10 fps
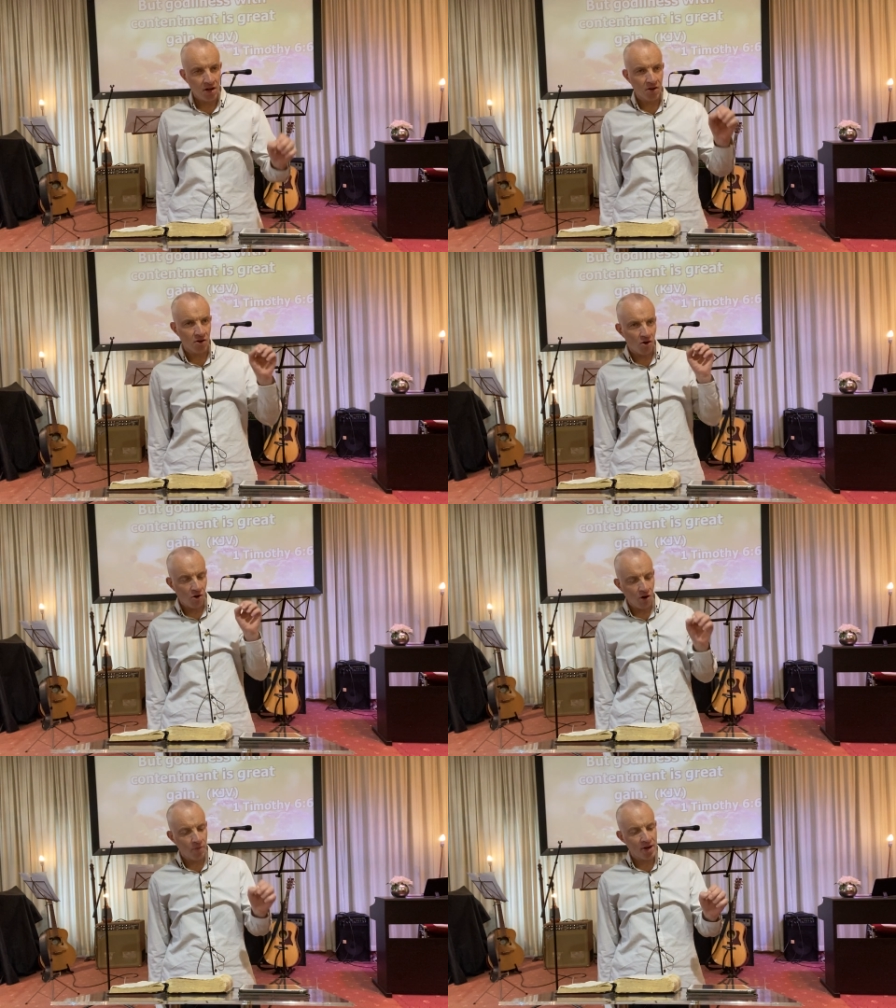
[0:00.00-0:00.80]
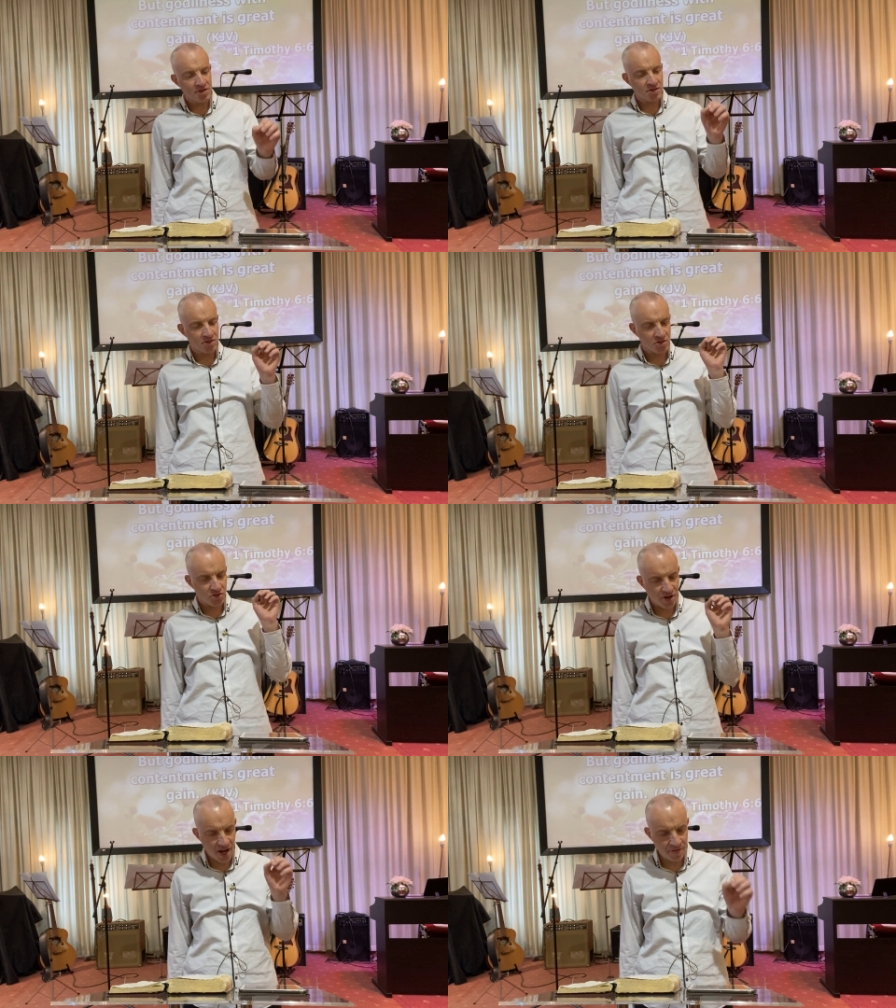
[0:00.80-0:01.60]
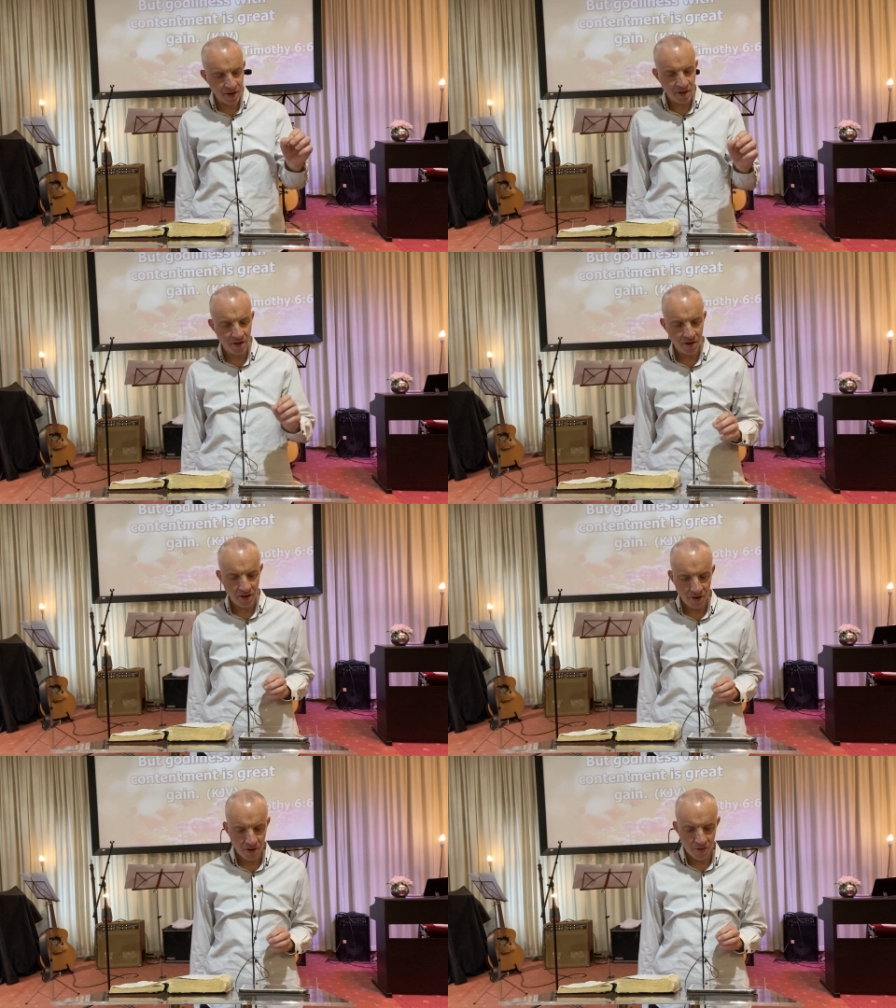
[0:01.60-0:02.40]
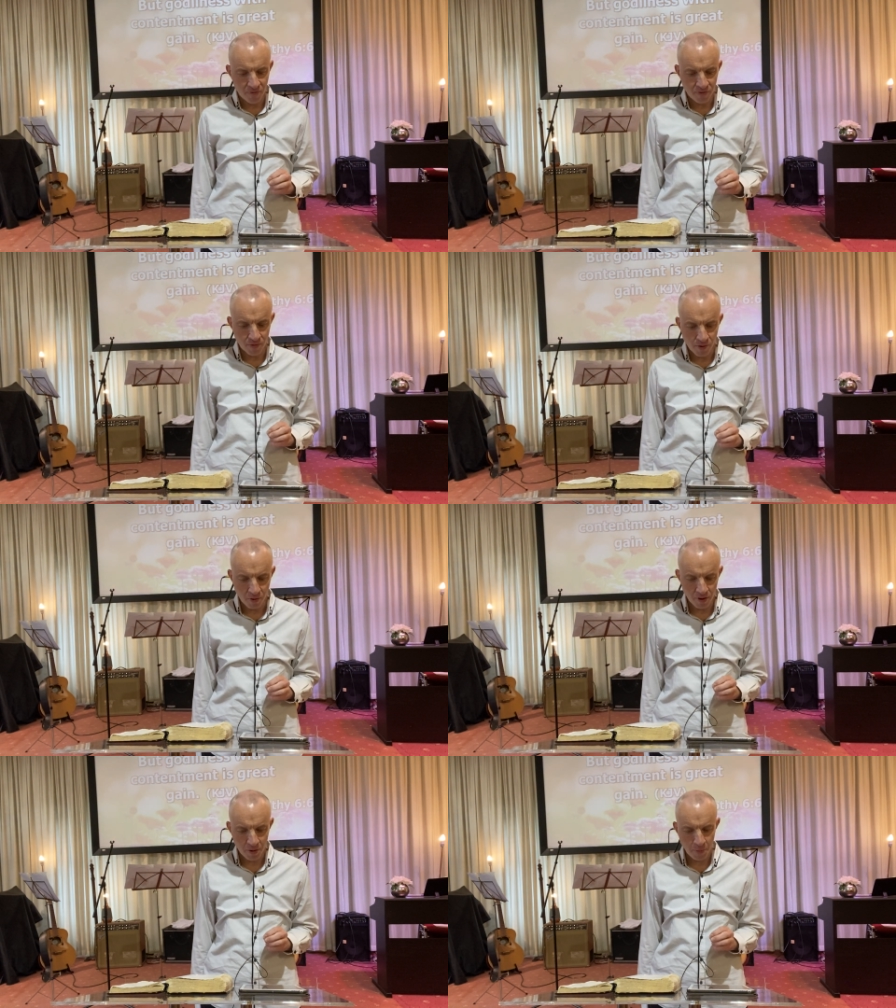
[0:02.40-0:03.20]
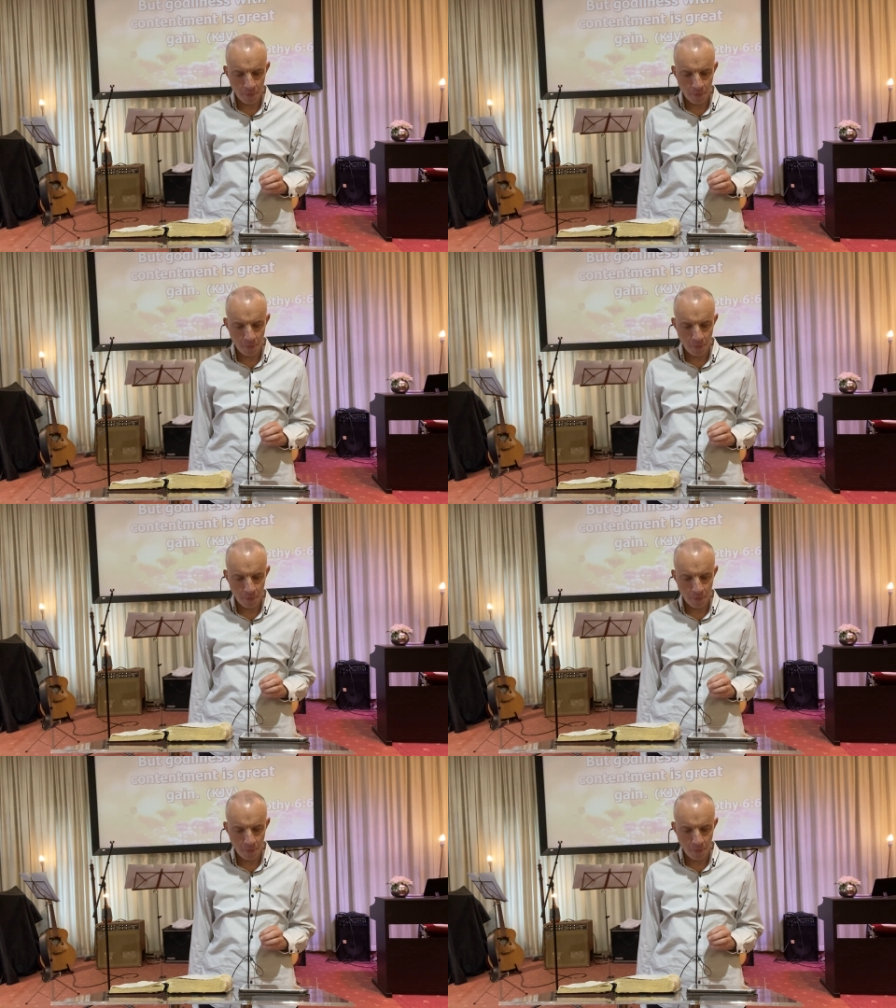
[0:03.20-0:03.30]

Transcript: and always striving for more.